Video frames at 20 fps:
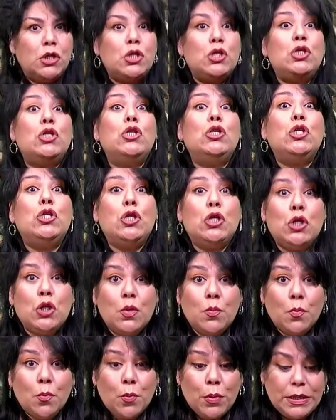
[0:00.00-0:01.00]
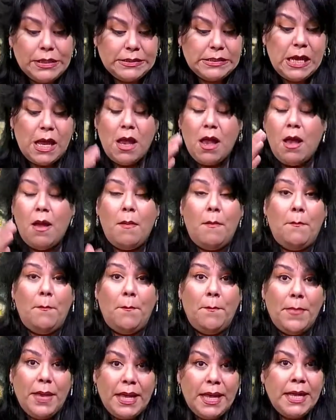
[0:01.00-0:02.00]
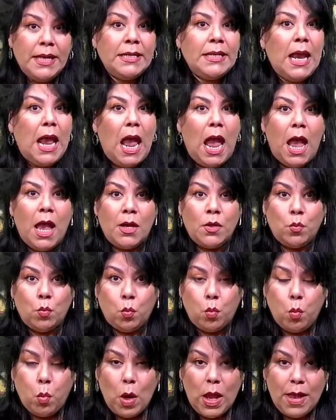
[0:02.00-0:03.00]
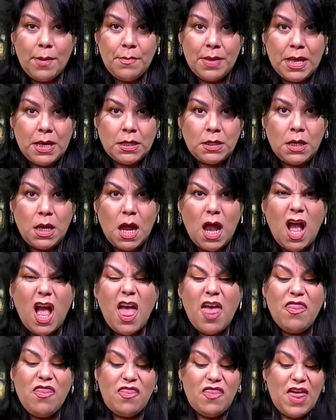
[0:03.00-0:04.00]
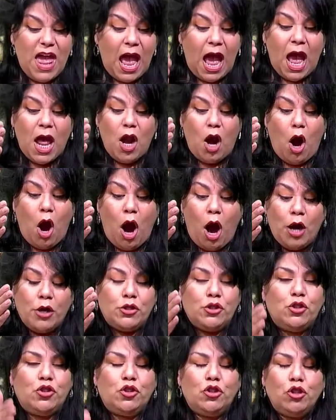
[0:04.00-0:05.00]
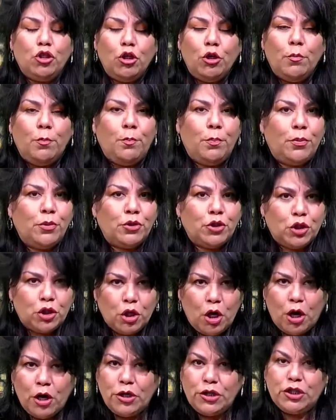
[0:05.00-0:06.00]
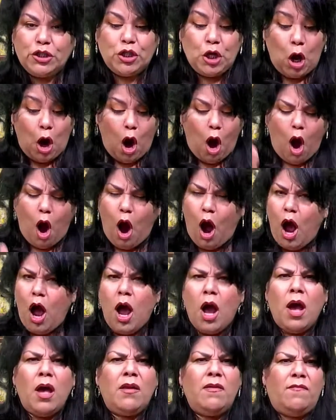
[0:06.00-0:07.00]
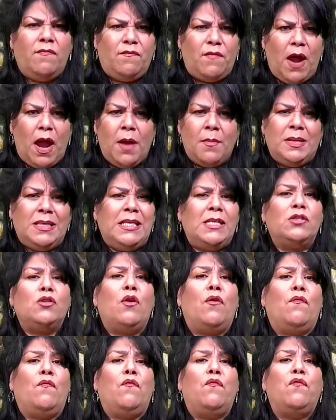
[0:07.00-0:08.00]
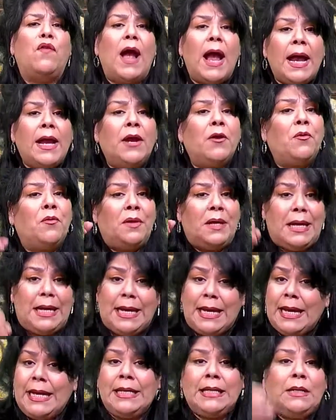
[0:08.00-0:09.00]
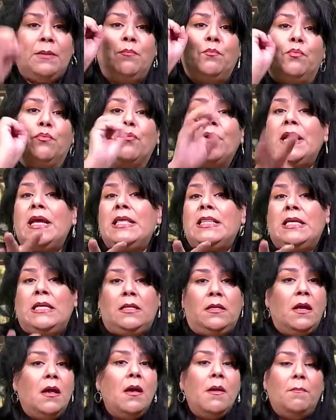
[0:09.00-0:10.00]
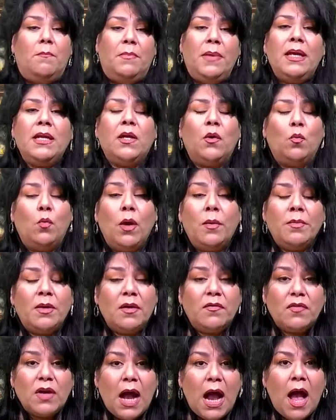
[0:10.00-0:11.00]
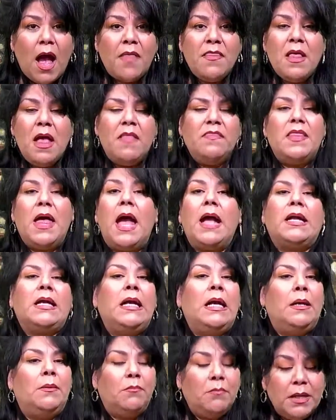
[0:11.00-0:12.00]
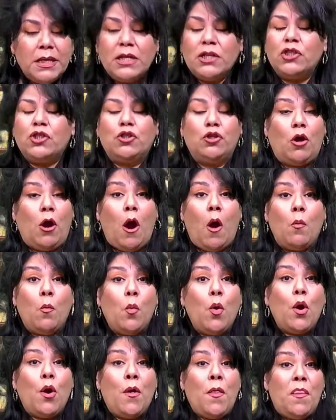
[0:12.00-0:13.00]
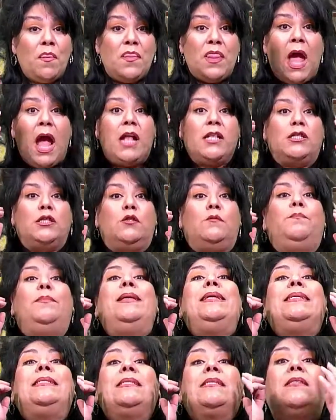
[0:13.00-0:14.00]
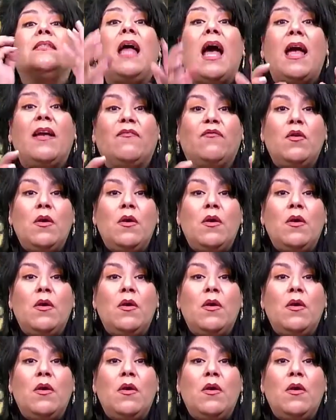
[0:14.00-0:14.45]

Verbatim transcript: numerous men and women that are supercharged on fire. I mean, these are fire eating, breathing men and women of God that can minister a word that speaks life.